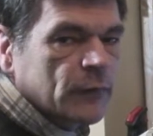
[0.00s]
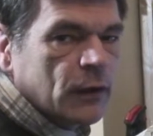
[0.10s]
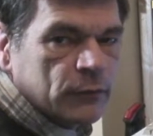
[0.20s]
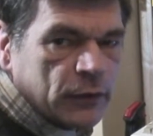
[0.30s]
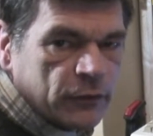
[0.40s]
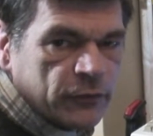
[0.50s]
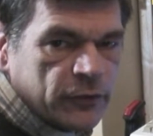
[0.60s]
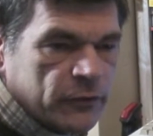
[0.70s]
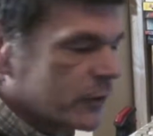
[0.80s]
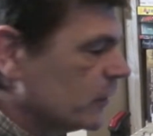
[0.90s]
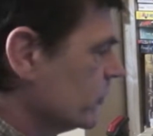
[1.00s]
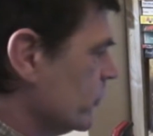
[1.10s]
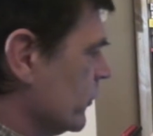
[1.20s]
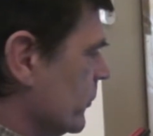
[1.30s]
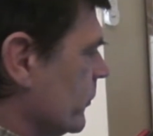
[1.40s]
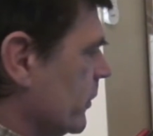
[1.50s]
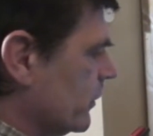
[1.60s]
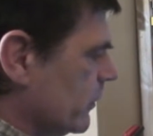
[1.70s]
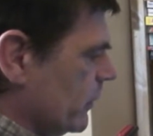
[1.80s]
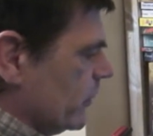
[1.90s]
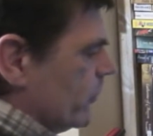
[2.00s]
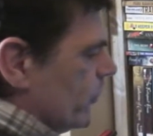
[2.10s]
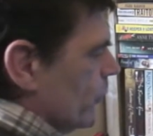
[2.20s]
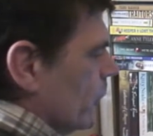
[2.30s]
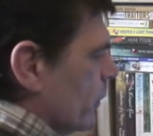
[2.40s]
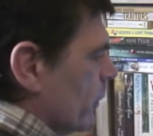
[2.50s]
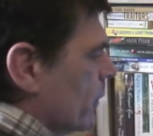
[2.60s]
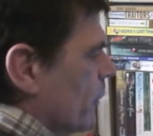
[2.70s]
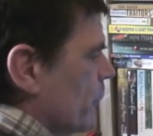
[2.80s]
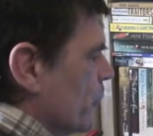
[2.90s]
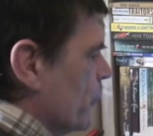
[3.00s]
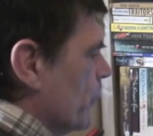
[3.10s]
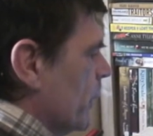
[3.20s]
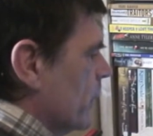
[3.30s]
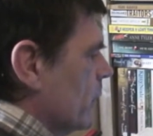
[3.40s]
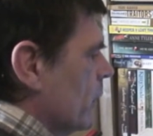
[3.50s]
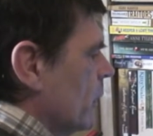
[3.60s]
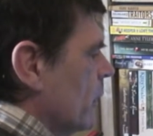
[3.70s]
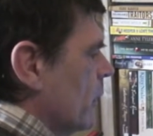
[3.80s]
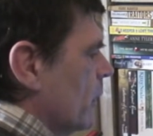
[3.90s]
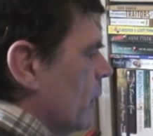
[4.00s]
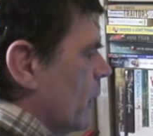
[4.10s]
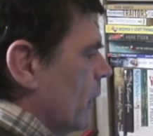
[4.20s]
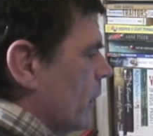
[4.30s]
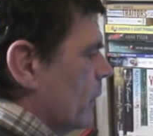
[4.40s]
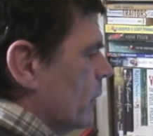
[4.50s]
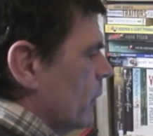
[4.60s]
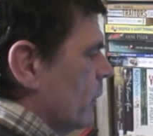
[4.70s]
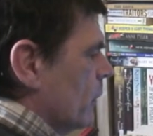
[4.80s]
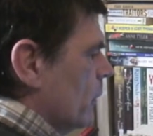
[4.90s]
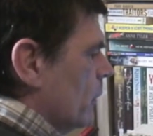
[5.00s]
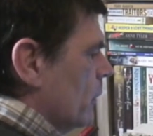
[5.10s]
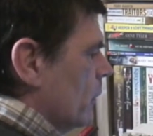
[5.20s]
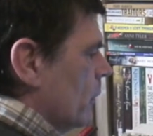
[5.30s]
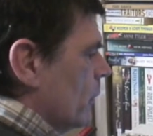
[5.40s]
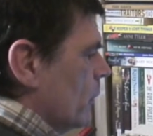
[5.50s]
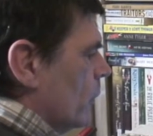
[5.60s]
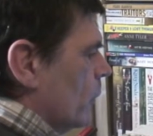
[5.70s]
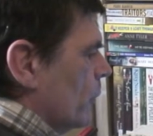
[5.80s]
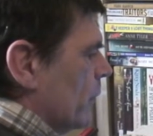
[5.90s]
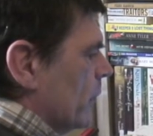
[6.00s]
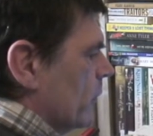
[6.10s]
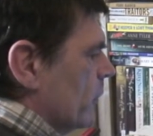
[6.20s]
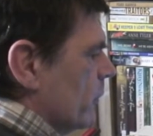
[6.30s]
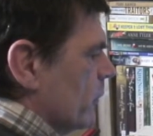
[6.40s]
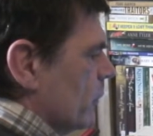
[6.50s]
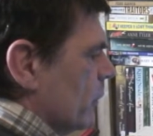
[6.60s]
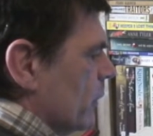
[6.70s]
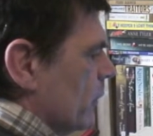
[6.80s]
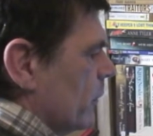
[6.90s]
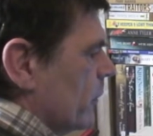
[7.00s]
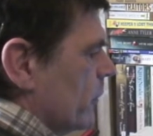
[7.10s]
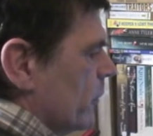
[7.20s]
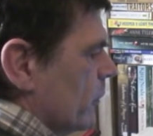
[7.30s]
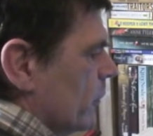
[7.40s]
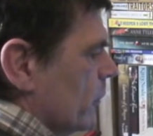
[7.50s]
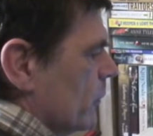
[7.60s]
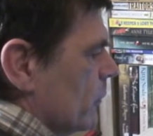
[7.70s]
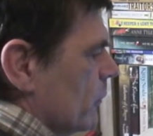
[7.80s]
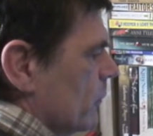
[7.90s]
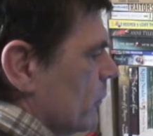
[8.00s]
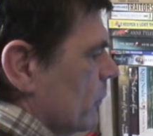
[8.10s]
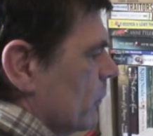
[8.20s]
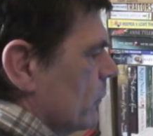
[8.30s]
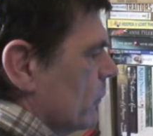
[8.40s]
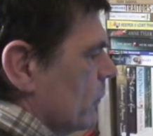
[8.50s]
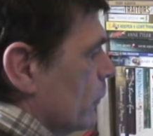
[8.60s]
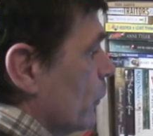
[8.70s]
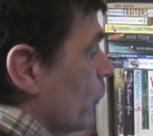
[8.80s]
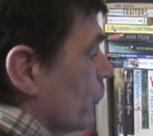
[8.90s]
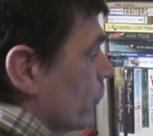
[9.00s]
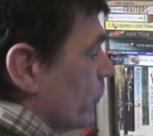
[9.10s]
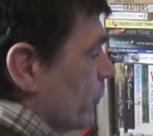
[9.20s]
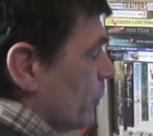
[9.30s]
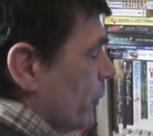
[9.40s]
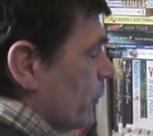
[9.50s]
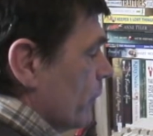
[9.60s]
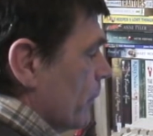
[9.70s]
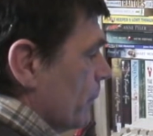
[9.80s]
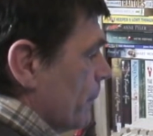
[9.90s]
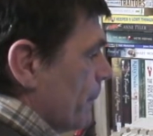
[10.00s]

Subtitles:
Okay, as you can see, it's just a standard install on a Commodore Amiga, and all we need to do is to launch the program.